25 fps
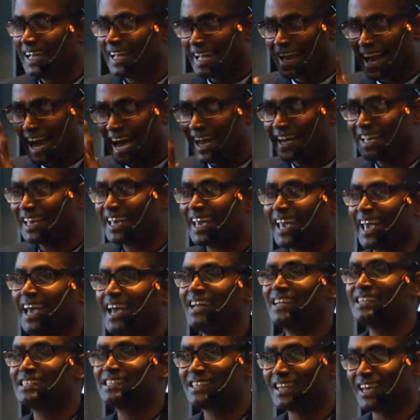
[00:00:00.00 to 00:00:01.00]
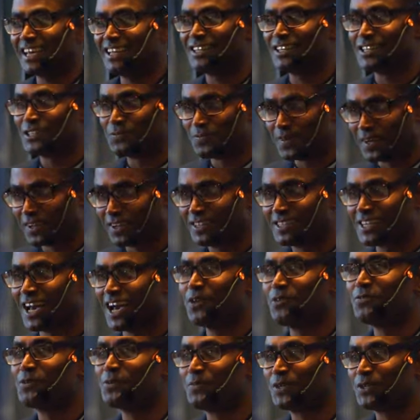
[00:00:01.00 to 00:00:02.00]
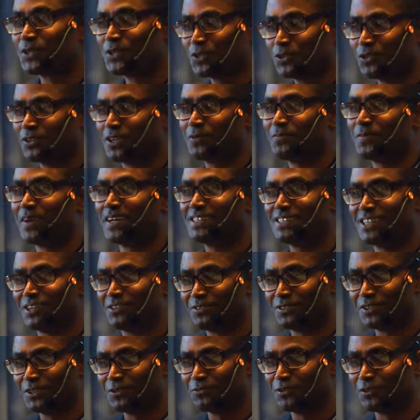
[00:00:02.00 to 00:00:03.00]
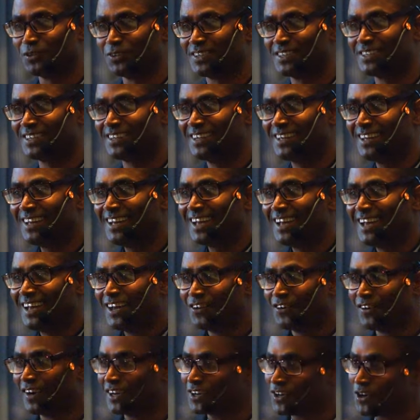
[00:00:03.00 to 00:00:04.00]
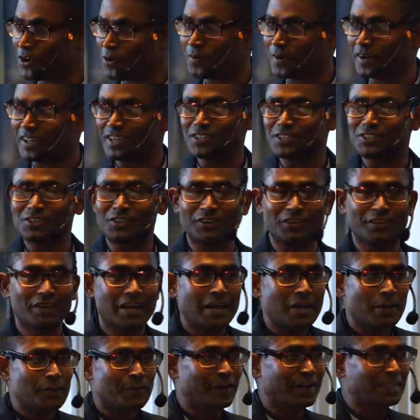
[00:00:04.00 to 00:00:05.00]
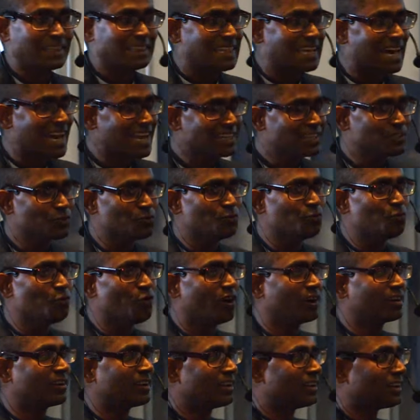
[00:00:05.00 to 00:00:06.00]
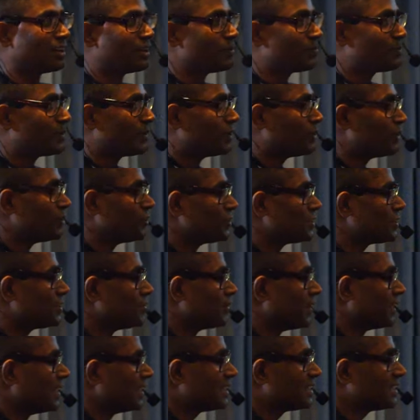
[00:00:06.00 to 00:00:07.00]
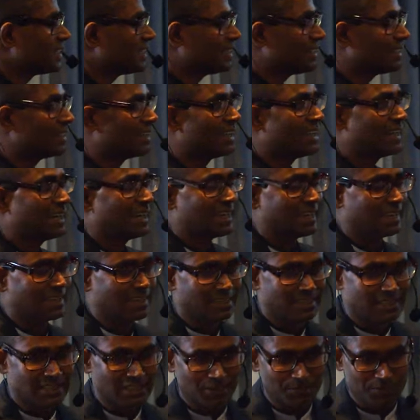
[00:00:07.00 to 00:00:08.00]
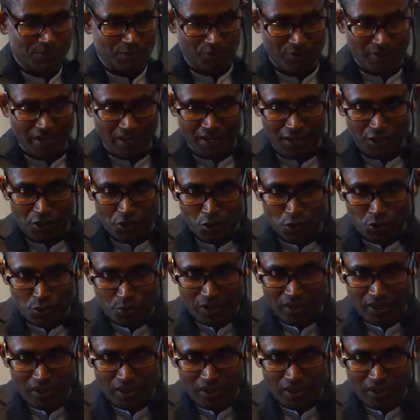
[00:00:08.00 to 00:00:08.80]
I can't say this because I will be shooting myself in the foot, right? Nobody is going to, but that's what irreproducibility in terms of when I go to a